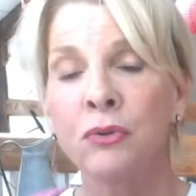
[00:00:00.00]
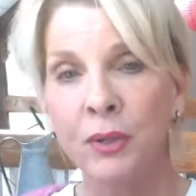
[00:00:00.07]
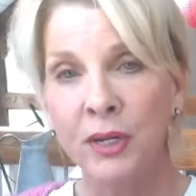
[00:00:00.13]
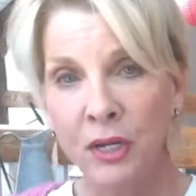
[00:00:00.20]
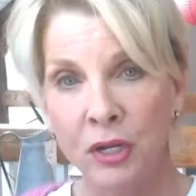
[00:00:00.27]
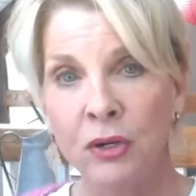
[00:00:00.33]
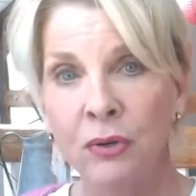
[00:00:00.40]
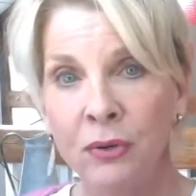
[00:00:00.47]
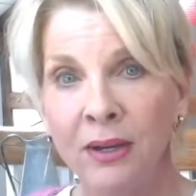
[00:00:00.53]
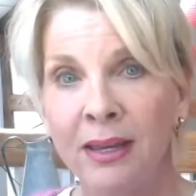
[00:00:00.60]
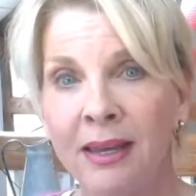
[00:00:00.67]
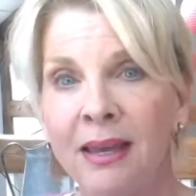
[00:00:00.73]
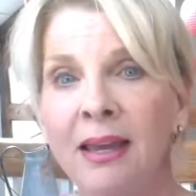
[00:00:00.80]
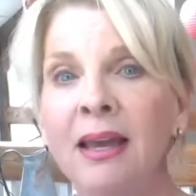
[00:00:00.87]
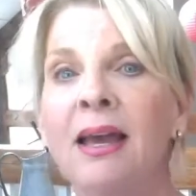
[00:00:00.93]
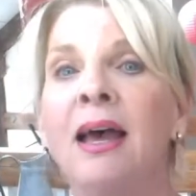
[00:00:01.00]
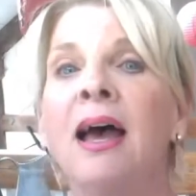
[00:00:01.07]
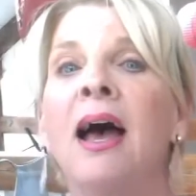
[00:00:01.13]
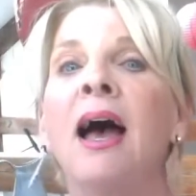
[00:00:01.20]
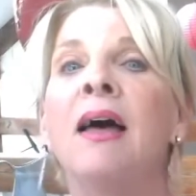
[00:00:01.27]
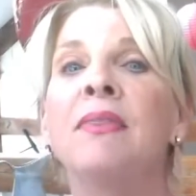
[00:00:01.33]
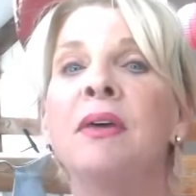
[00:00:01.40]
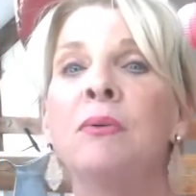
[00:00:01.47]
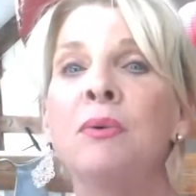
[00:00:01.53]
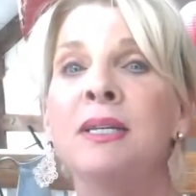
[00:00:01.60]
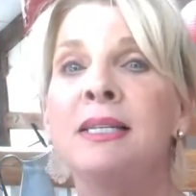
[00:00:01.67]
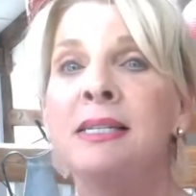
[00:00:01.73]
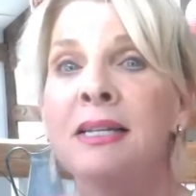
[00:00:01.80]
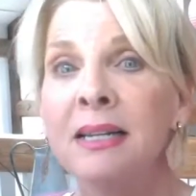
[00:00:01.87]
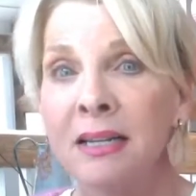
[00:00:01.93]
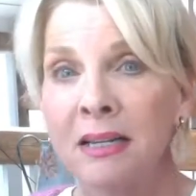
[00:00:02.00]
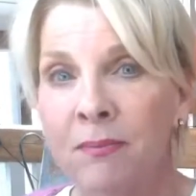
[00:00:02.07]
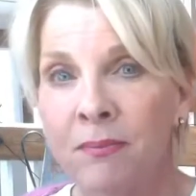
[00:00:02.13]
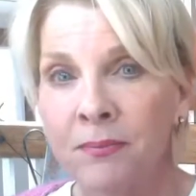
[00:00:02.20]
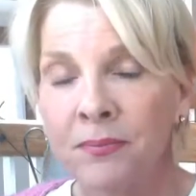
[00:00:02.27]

we knew, and then we did it.